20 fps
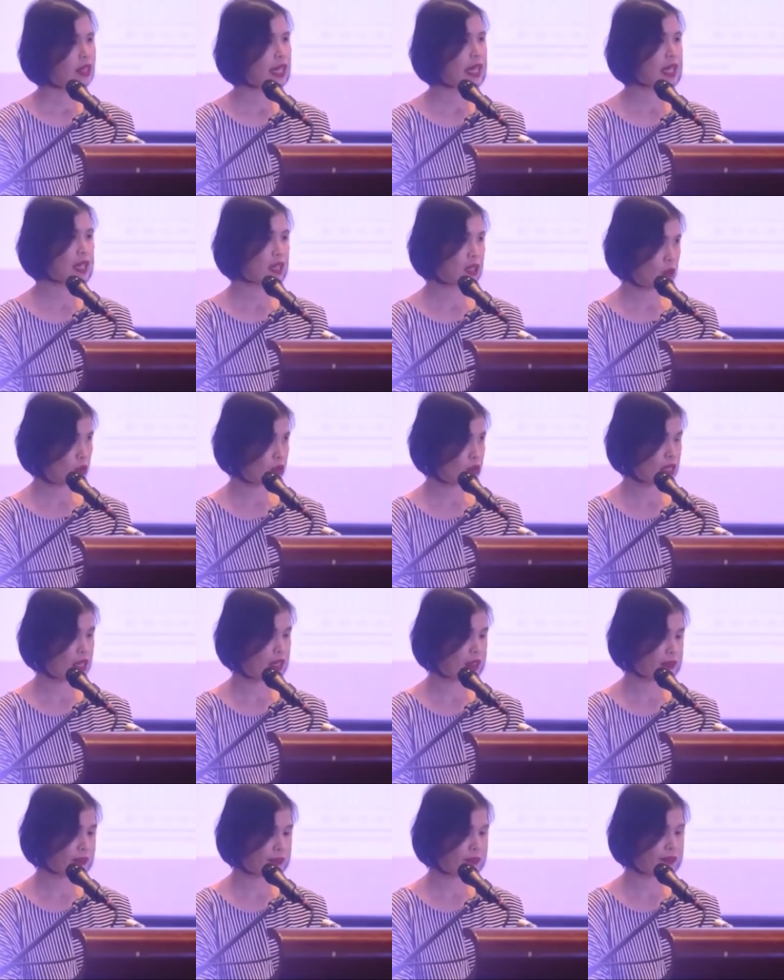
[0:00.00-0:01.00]
In
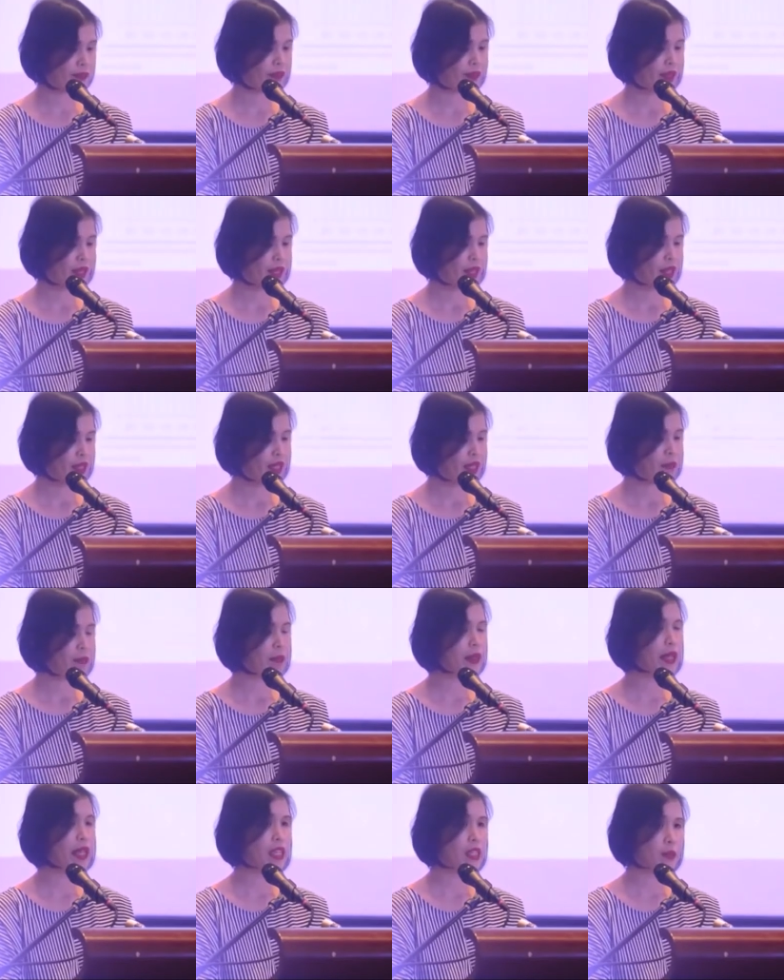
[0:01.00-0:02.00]
closing, let
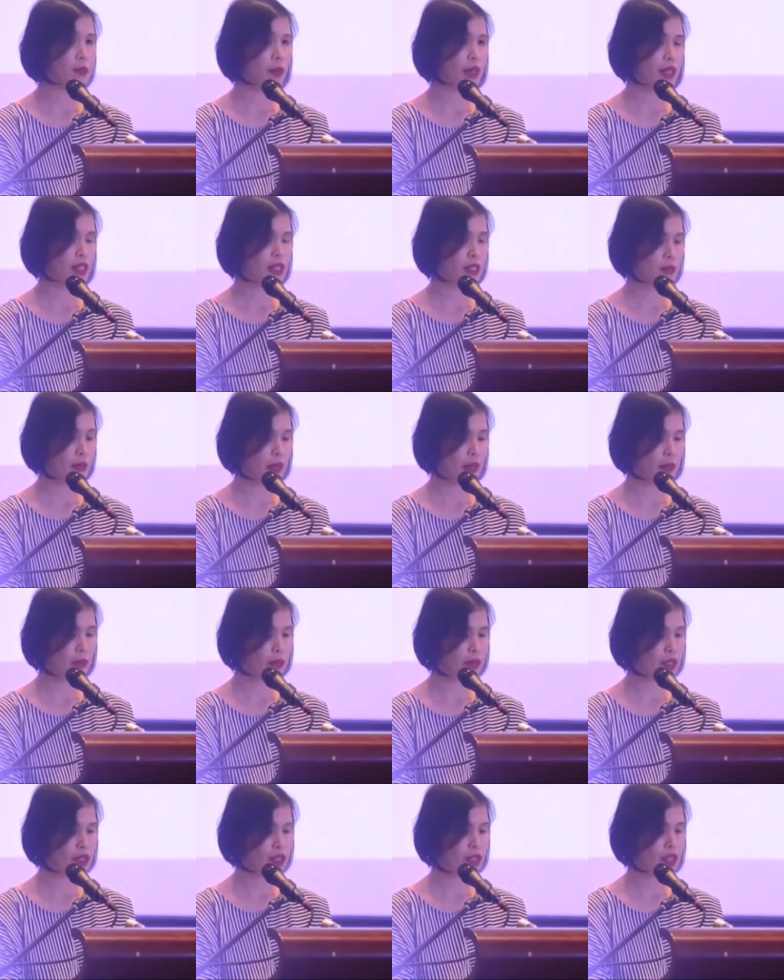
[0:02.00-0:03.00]
me express my
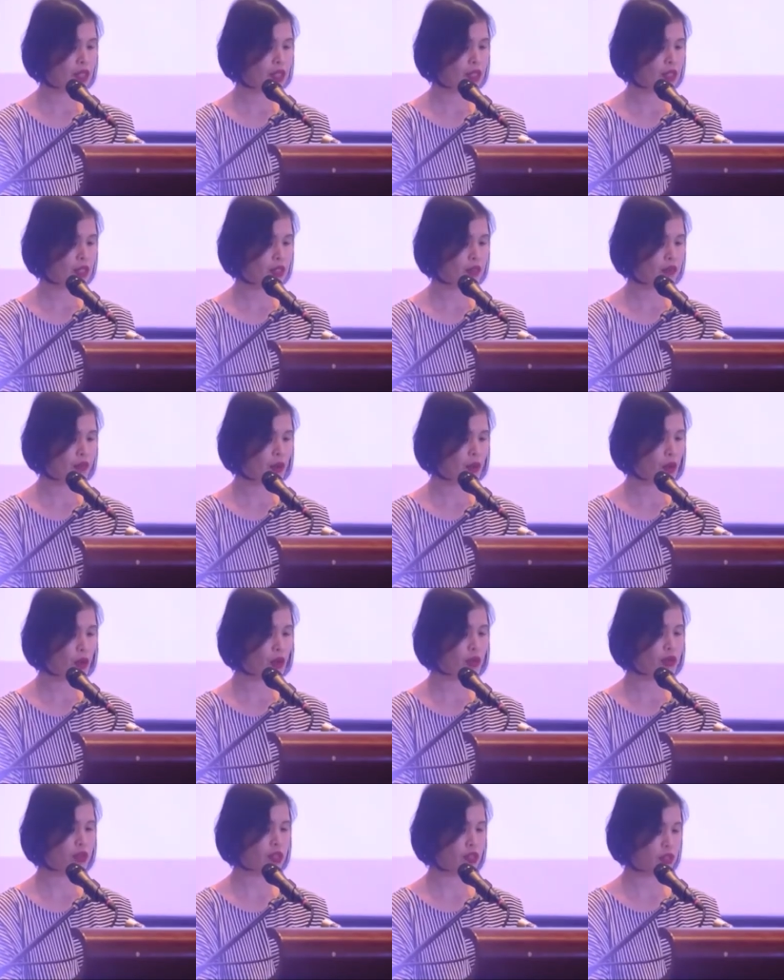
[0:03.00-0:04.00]
appreciation for
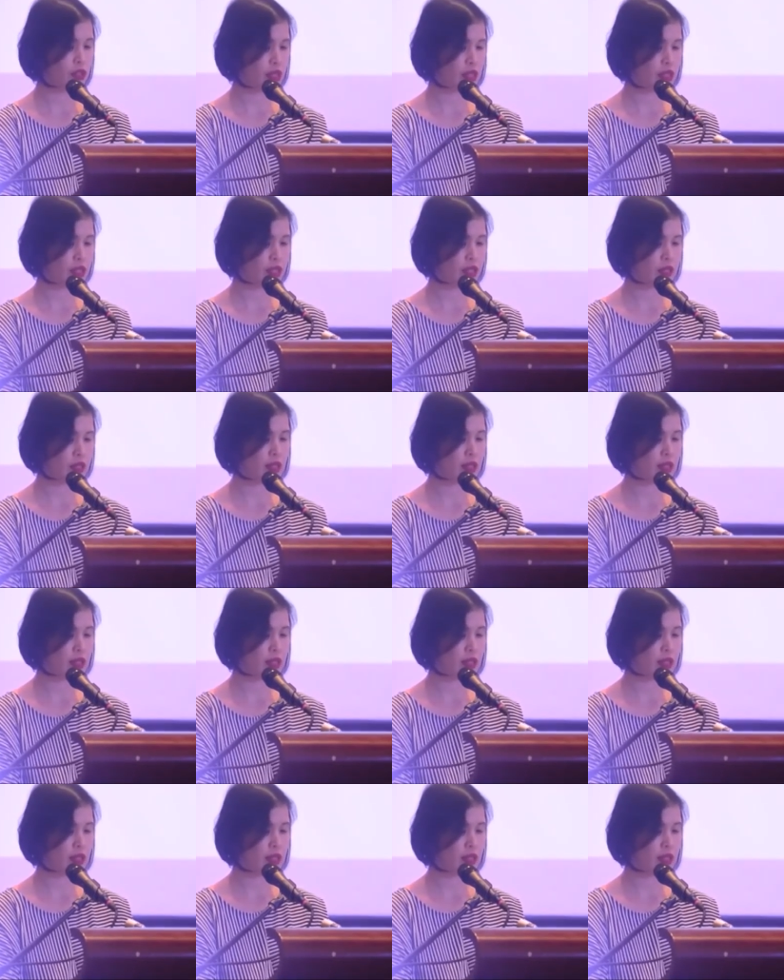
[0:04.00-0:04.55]
all the trust